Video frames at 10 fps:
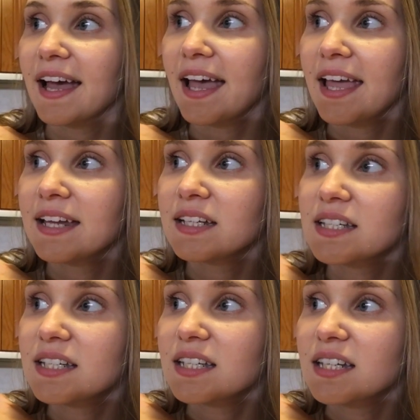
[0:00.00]

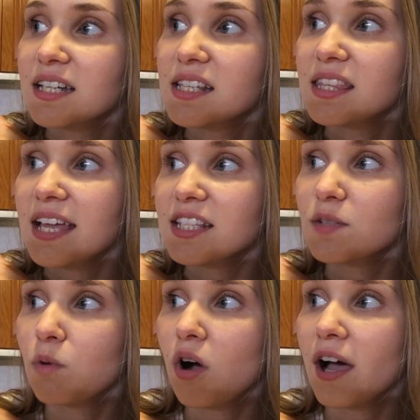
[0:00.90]
And
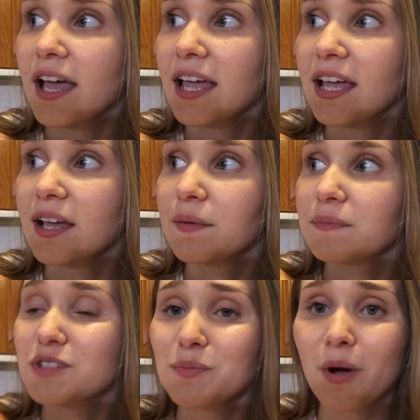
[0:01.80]
that's why
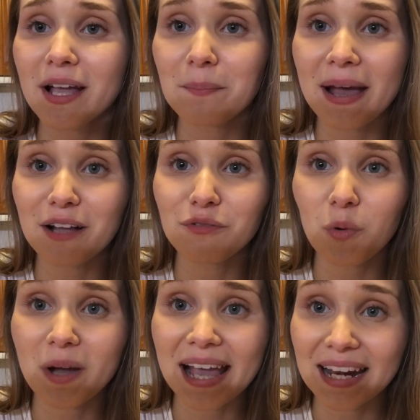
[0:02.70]
just buying a pack of
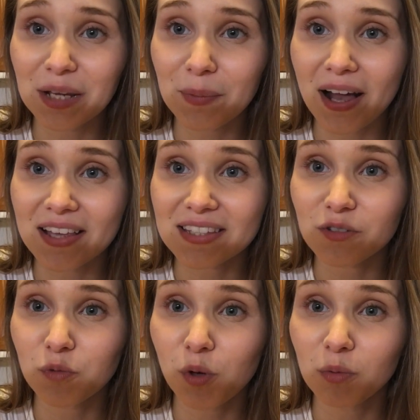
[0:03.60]
organic
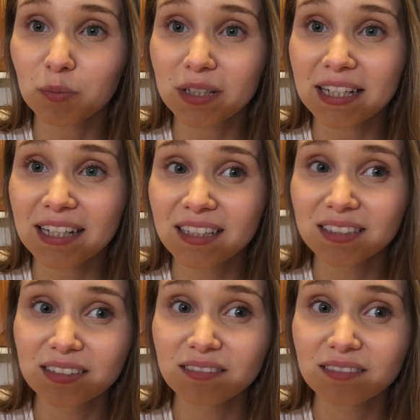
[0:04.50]
pasta will probably,